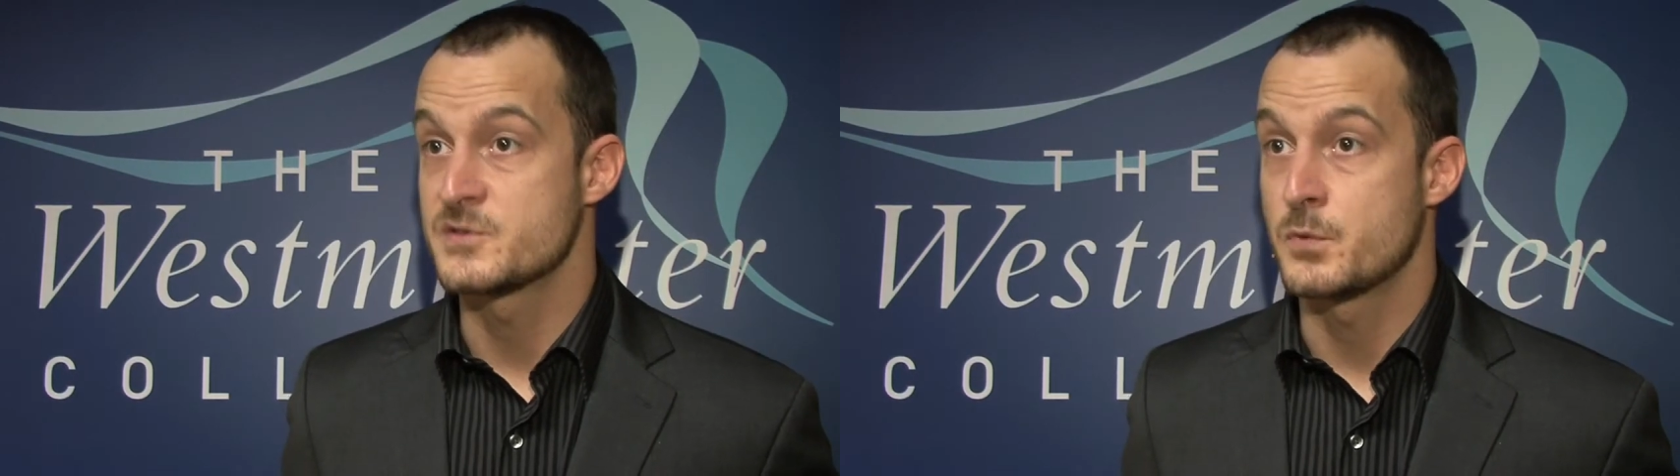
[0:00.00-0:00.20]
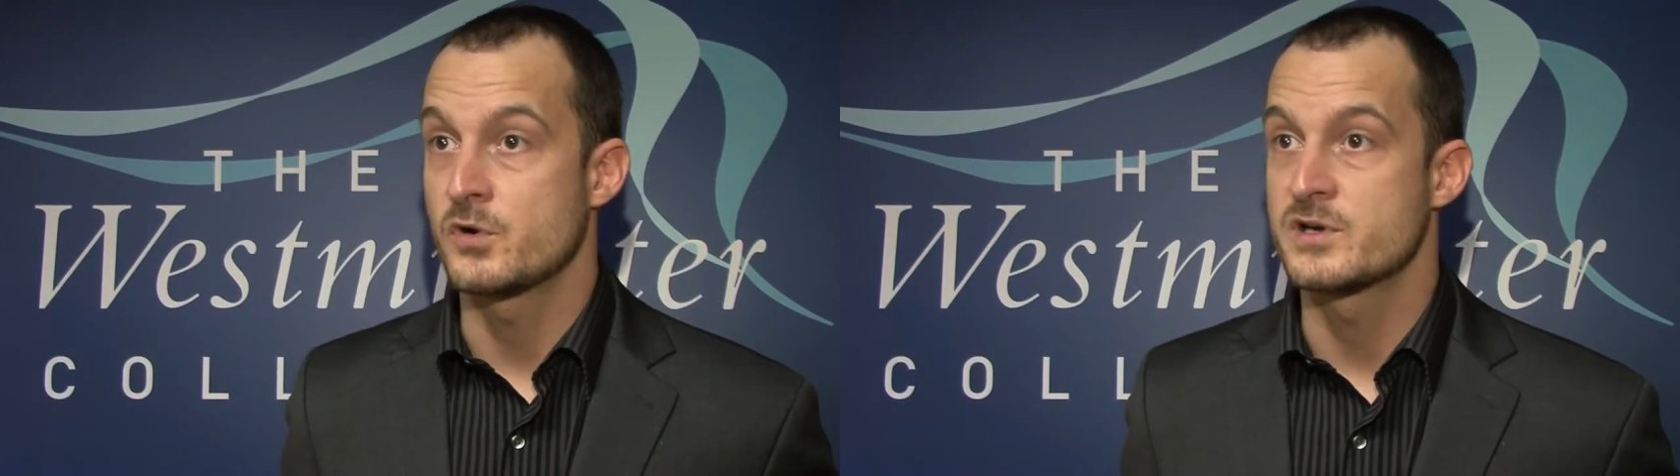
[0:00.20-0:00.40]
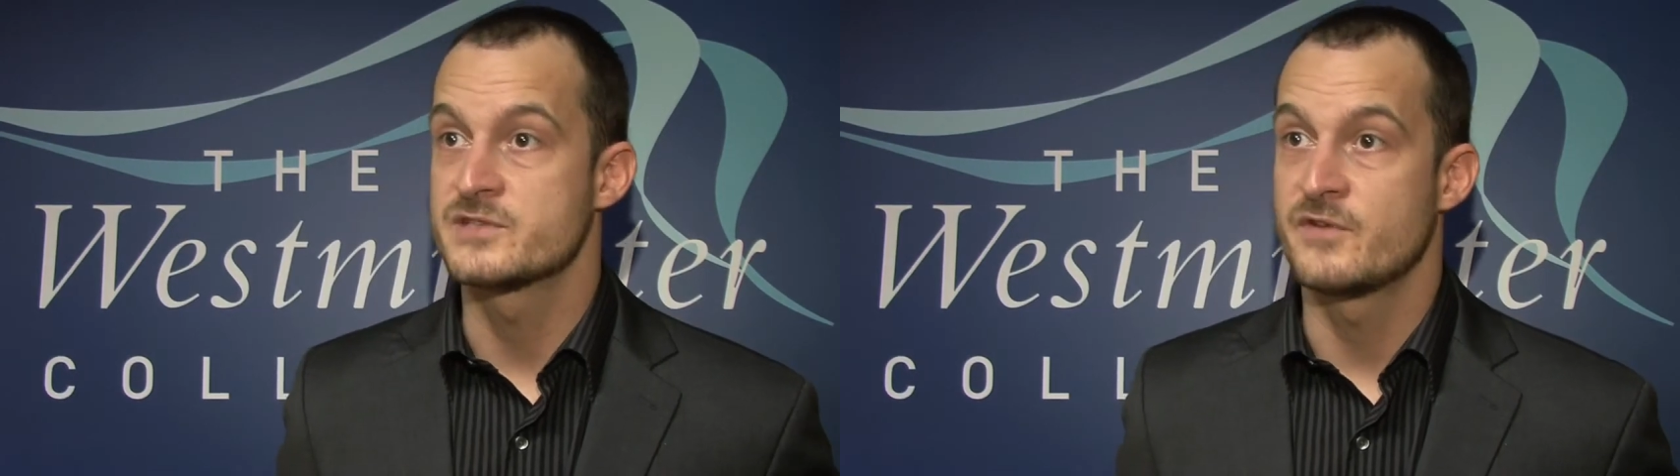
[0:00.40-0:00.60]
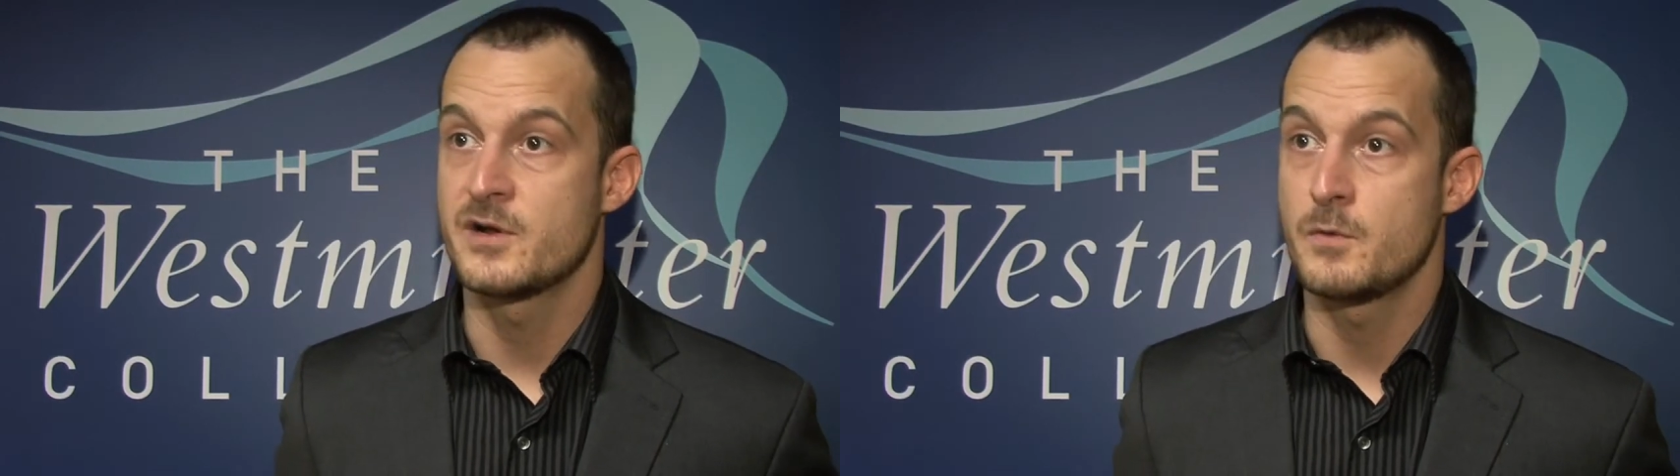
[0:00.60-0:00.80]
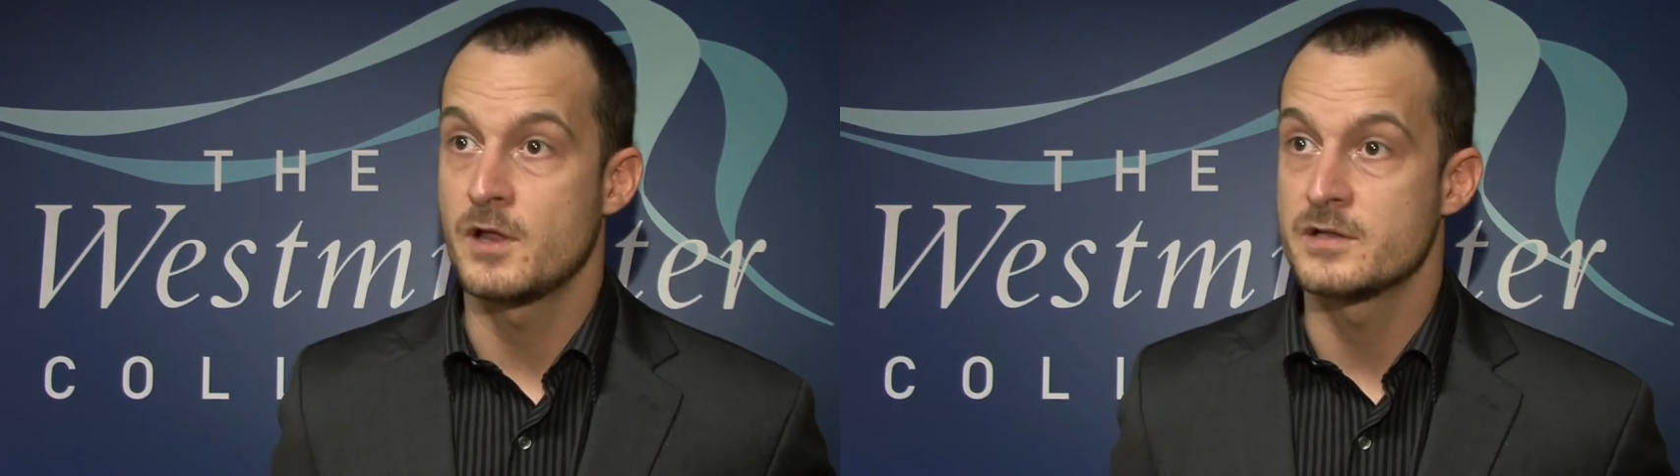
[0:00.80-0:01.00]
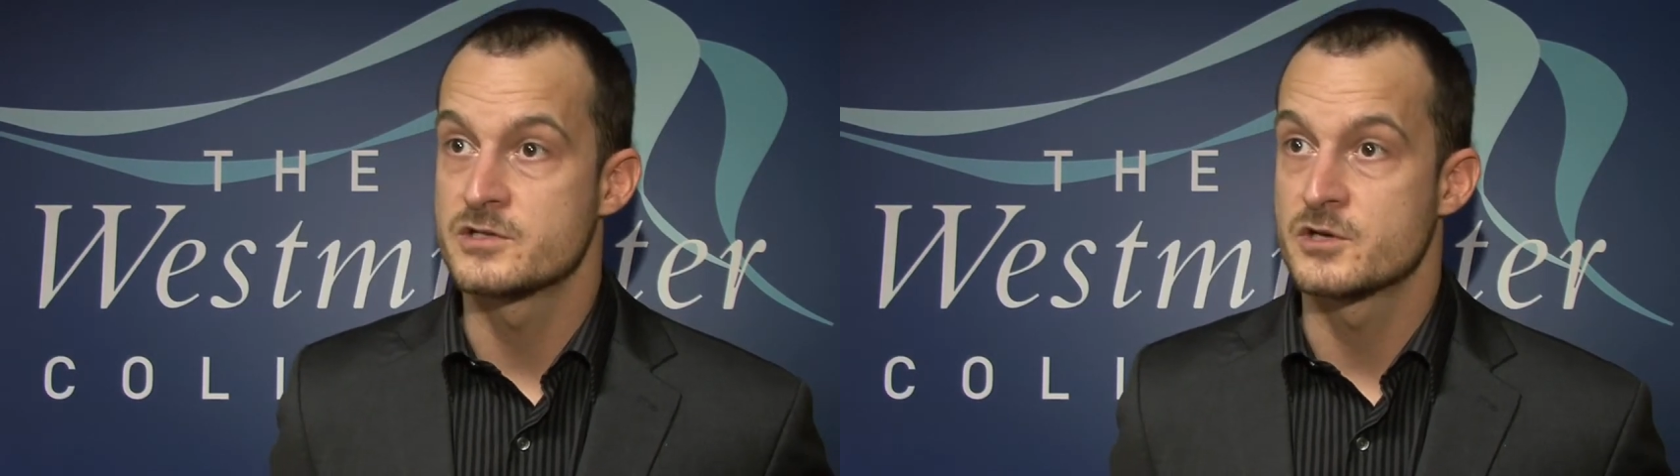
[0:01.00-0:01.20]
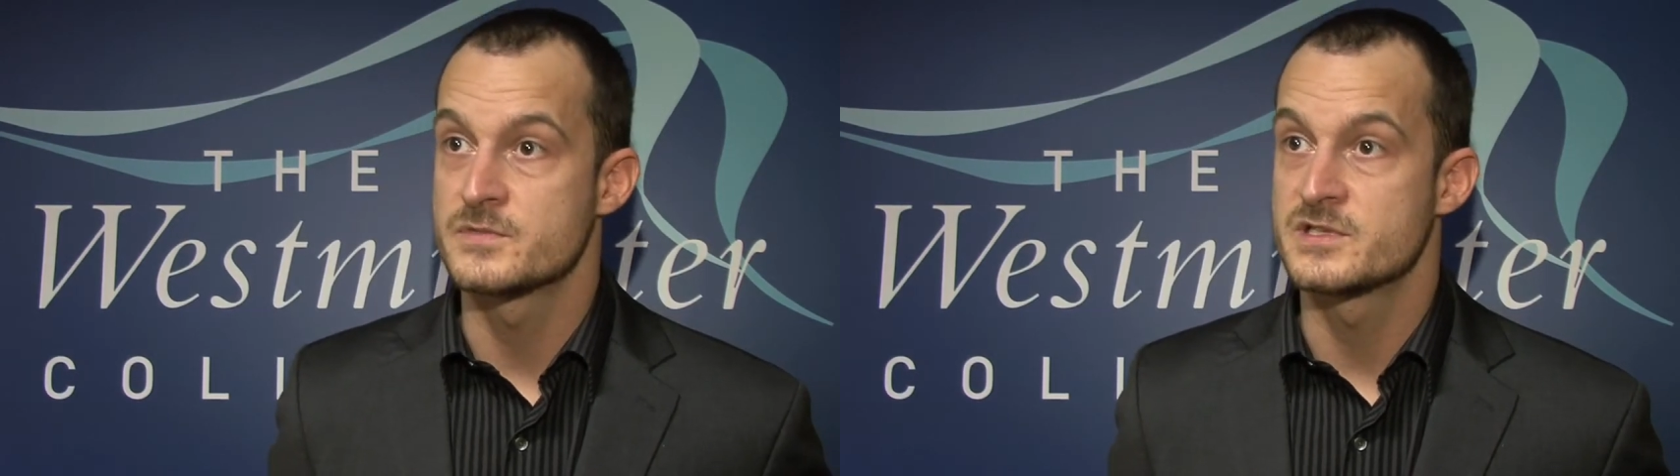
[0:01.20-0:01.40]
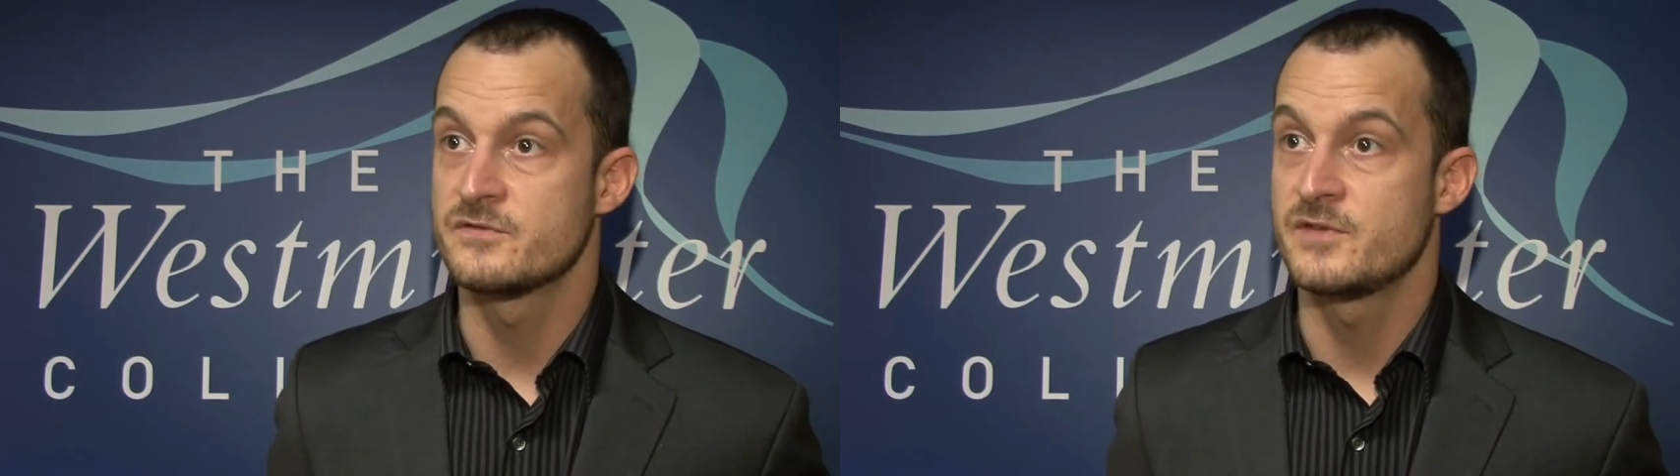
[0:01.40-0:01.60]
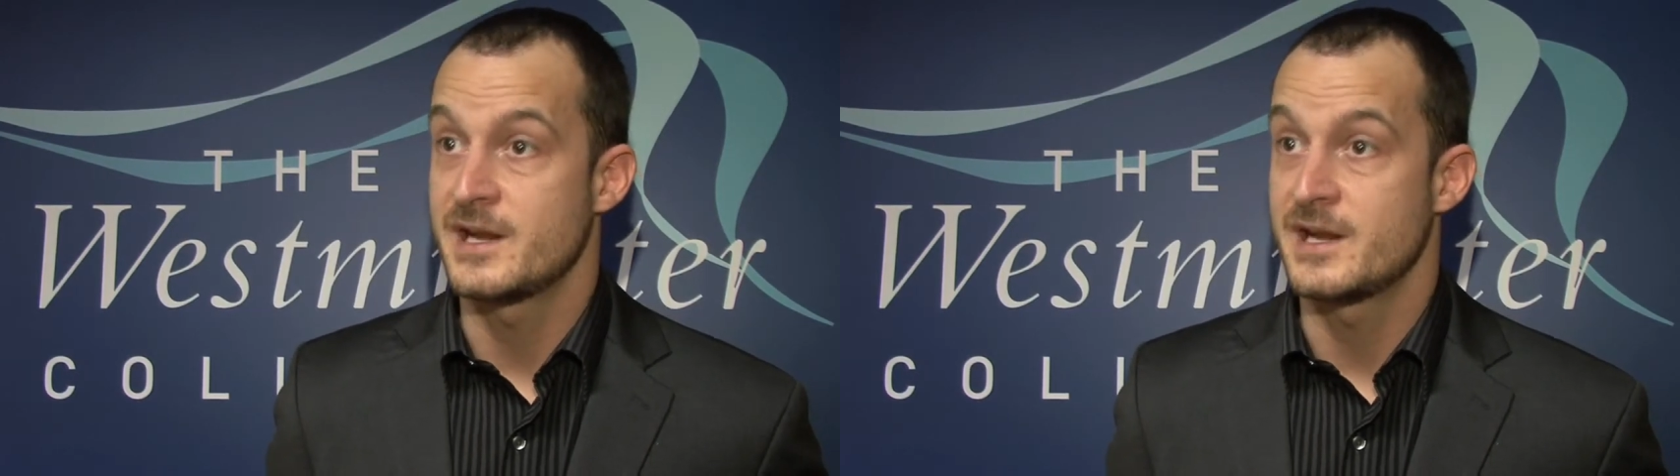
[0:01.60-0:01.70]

supported us very well in terms of